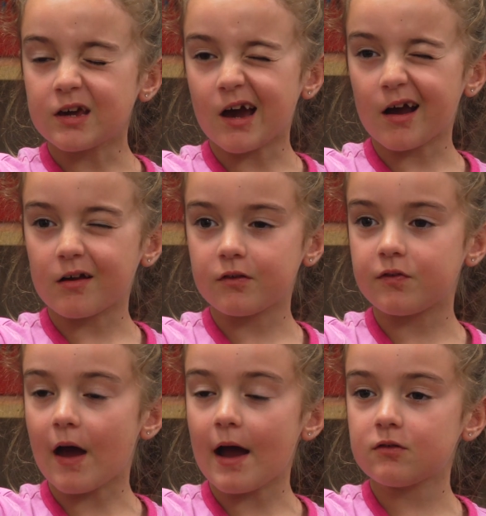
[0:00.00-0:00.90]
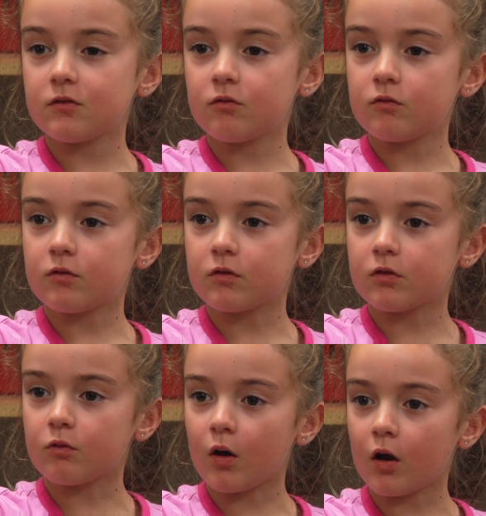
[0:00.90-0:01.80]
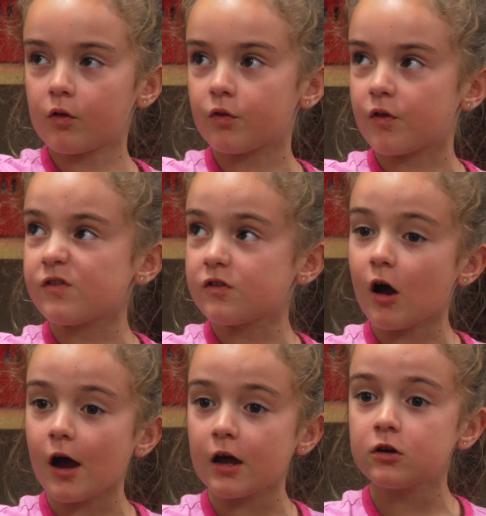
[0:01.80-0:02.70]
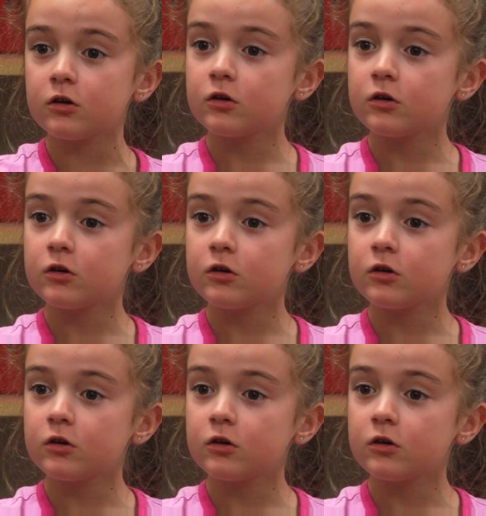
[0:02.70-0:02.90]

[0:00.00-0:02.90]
yeah because that the one on this side